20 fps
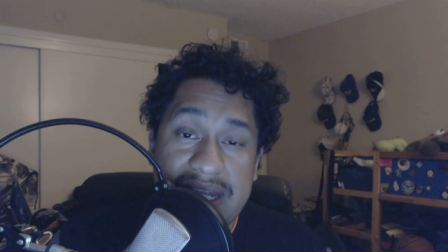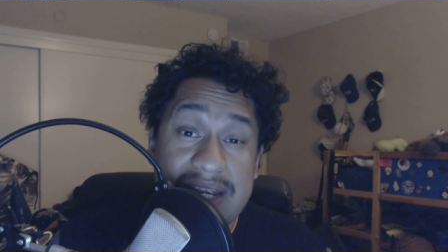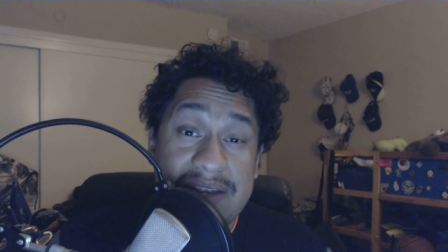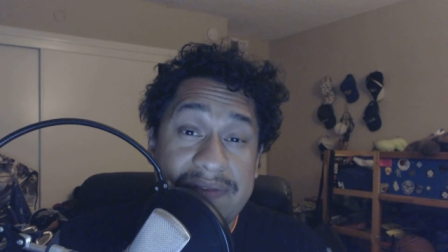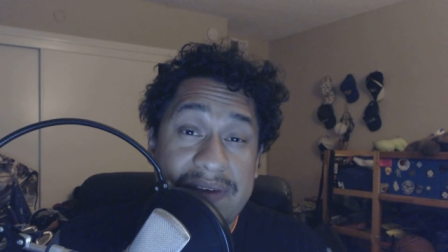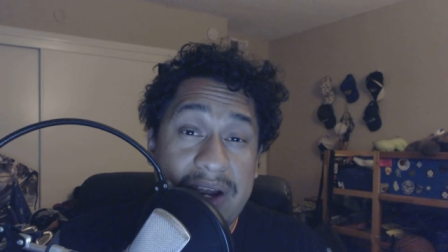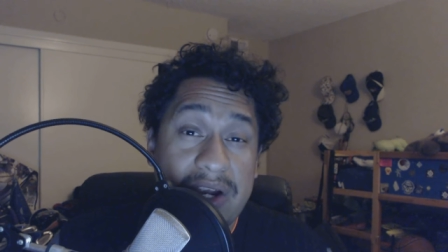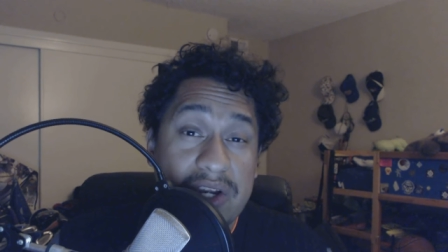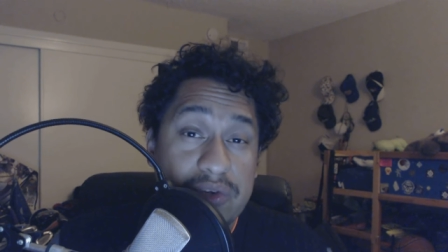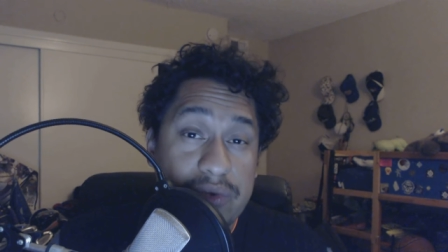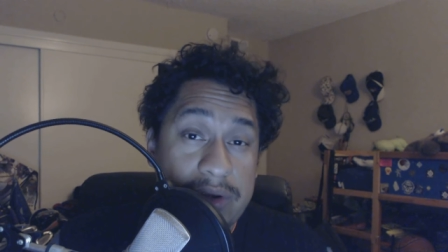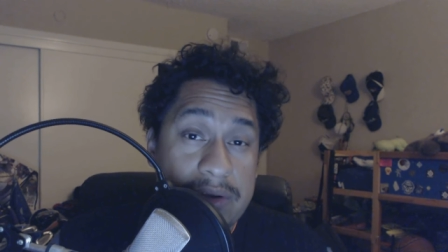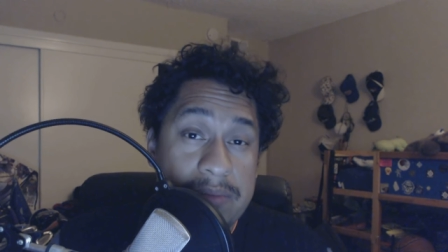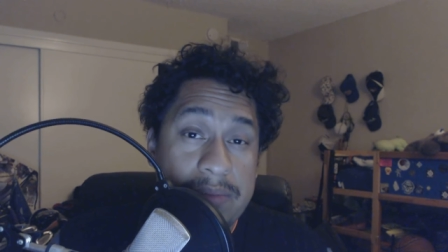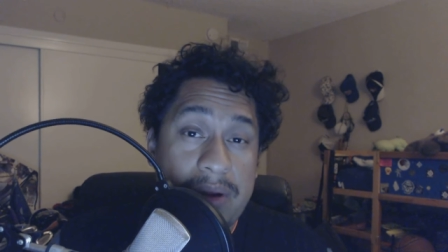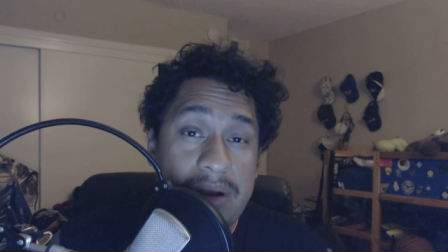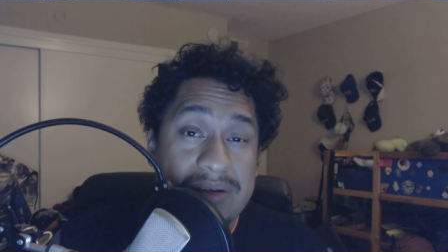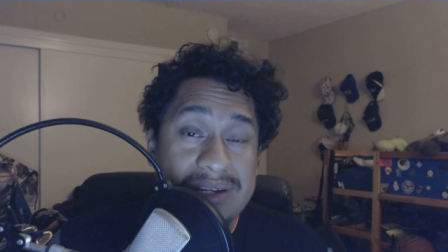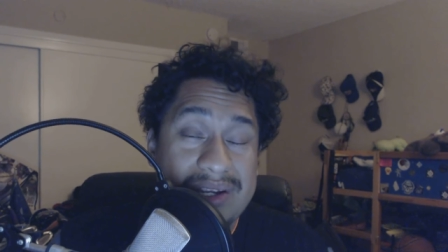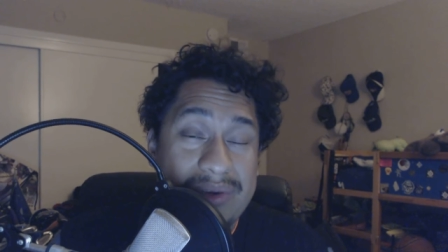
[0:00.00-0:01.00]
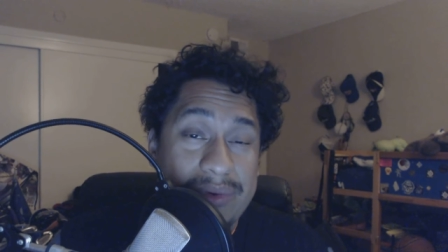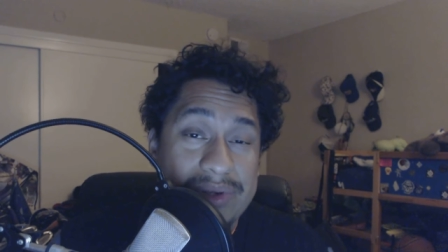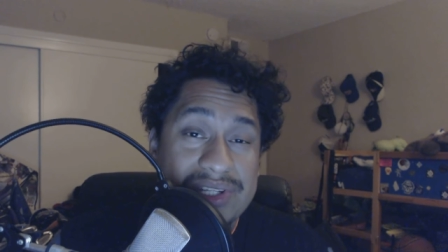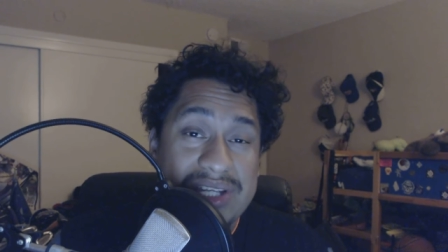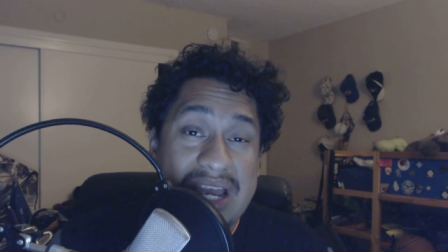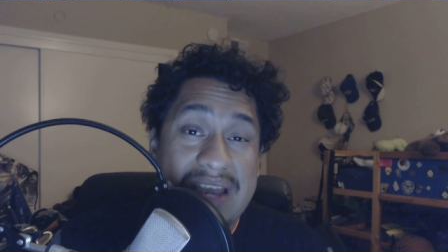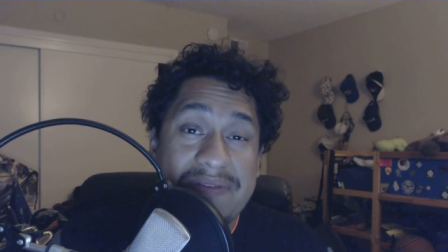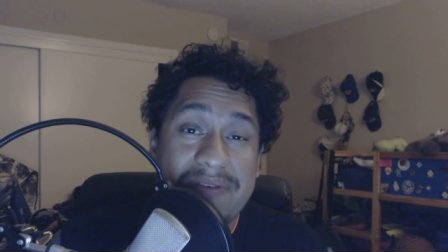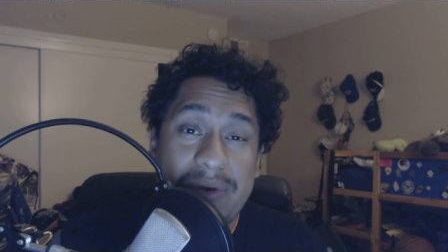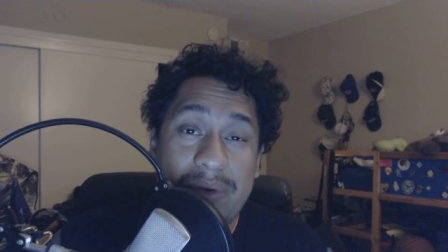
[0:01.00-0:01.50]
And then he fired Trent Balke,
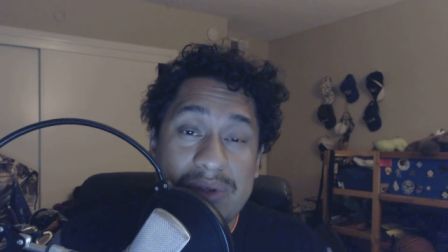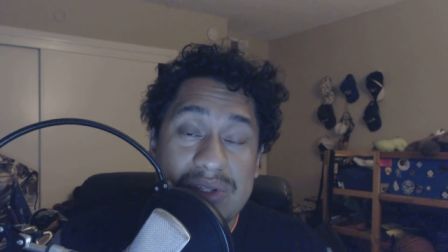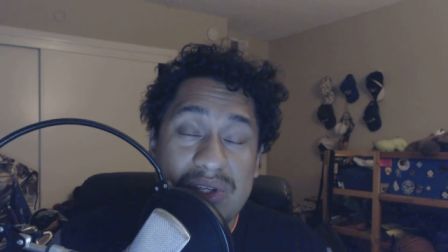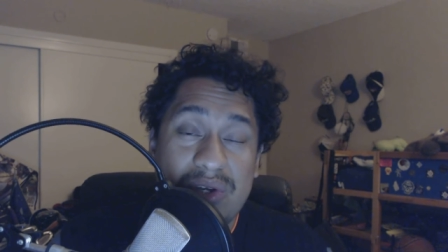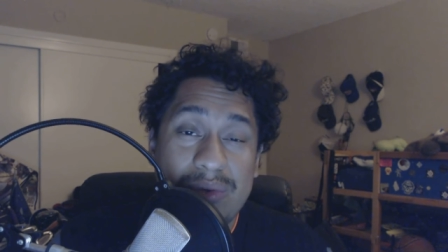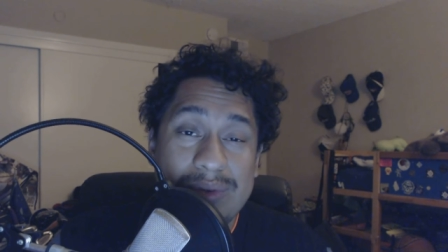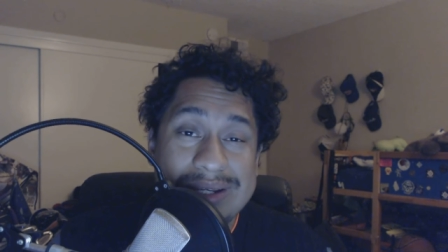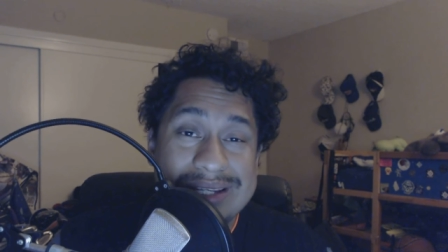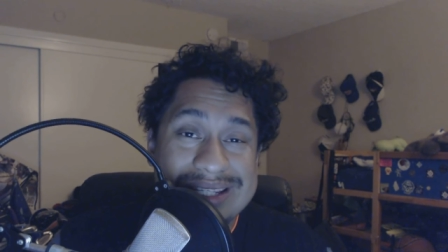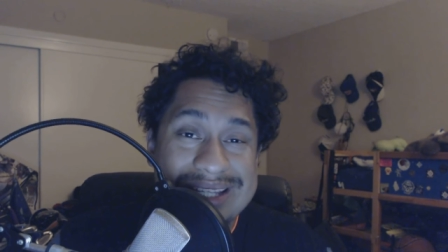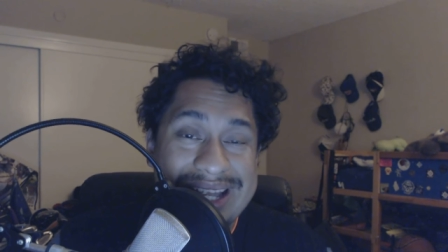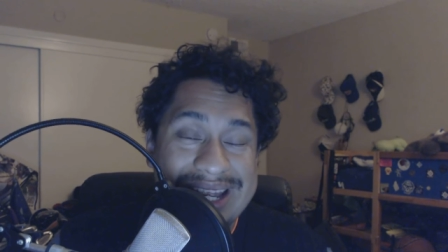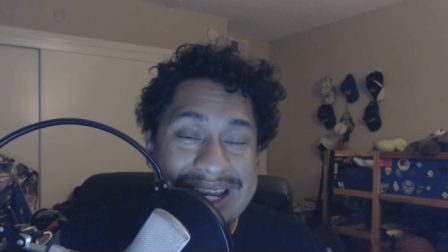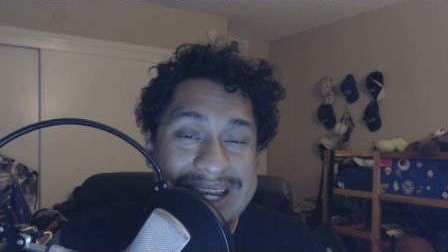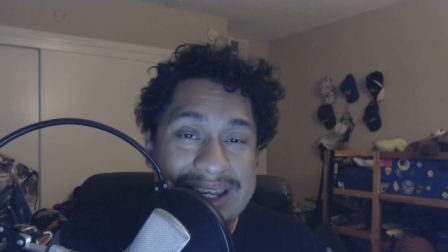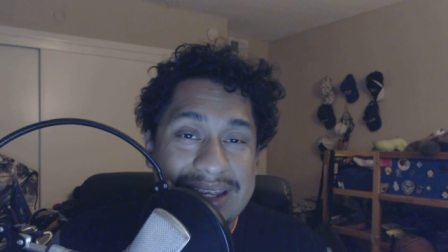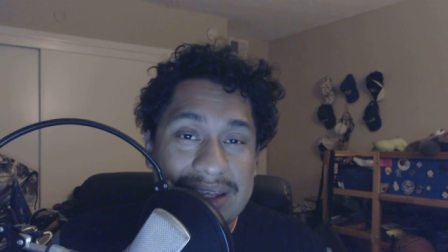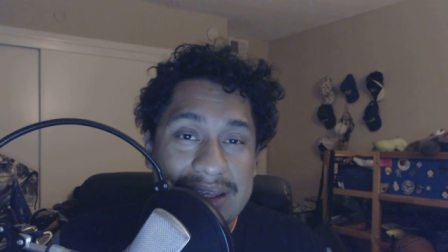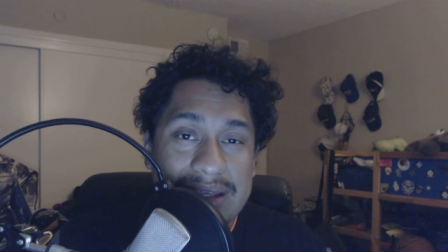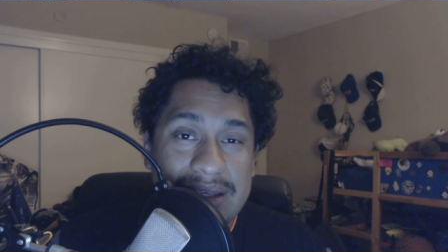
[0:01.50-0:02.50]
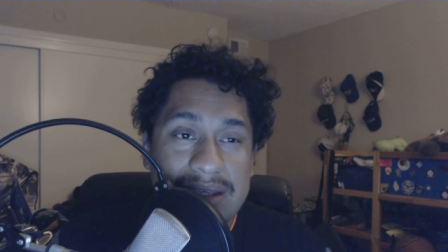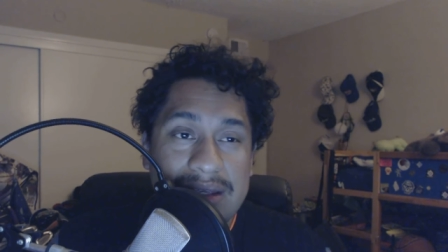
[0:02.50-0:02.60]
which I felt was always like